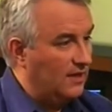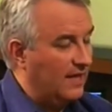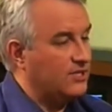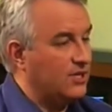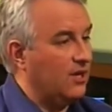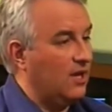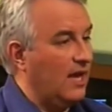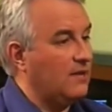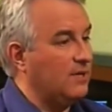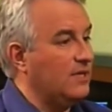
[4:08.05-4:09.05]
And
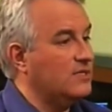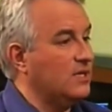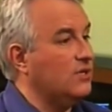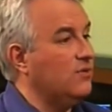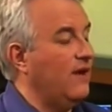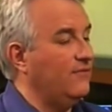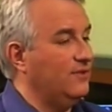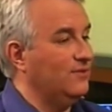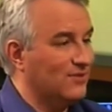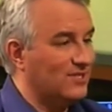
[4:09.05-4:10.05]
share-alike means that you have to
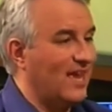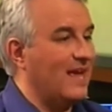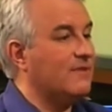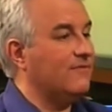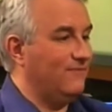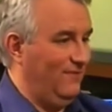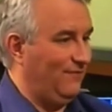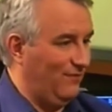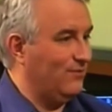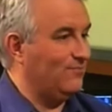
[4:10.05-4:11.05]
do the same
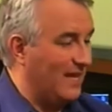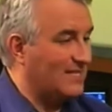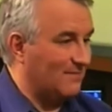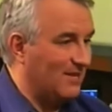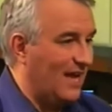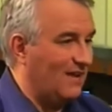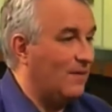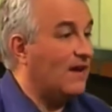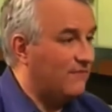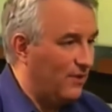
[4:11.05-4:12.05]
if you make something out of
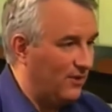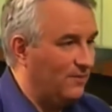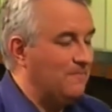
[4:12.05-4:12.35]
my photo.